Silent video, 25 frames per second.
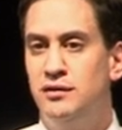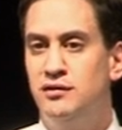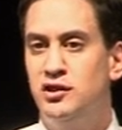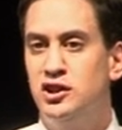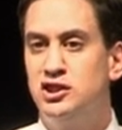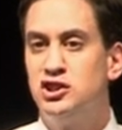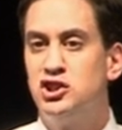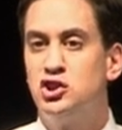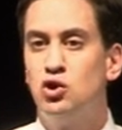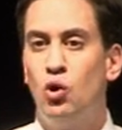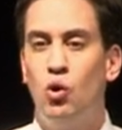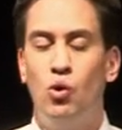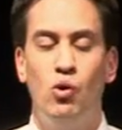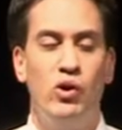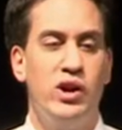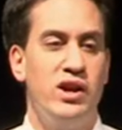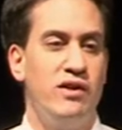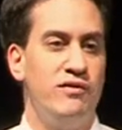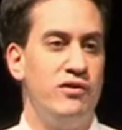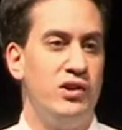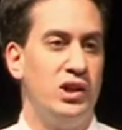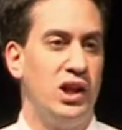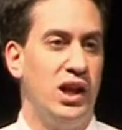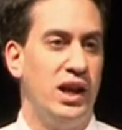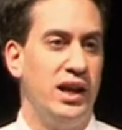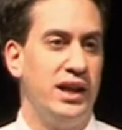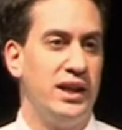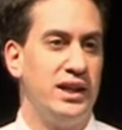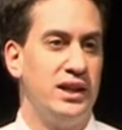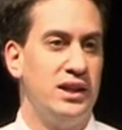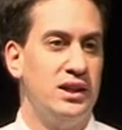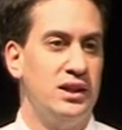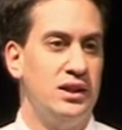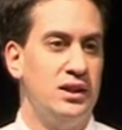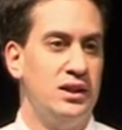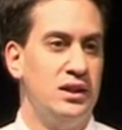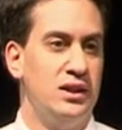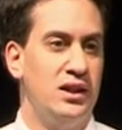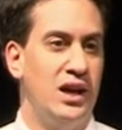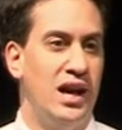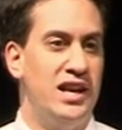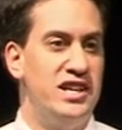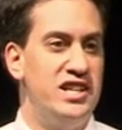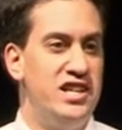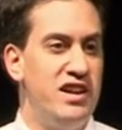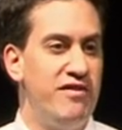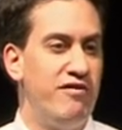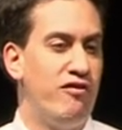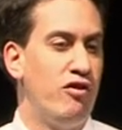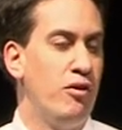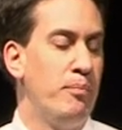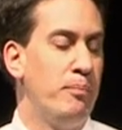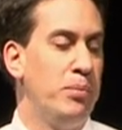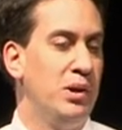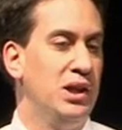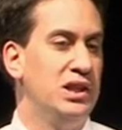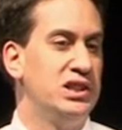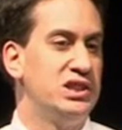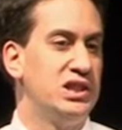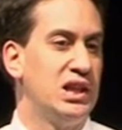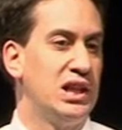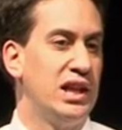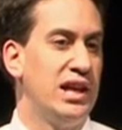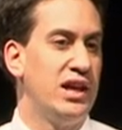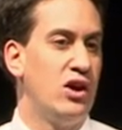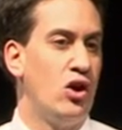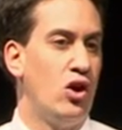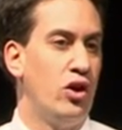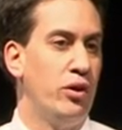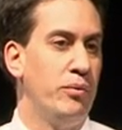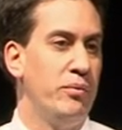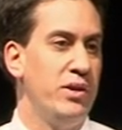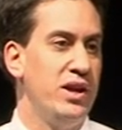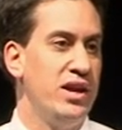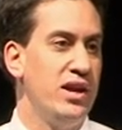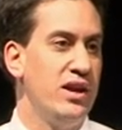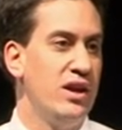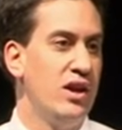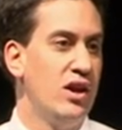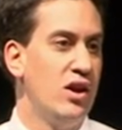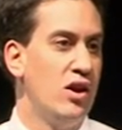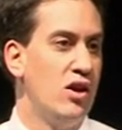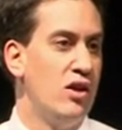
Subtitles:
story, if you like. A different political economy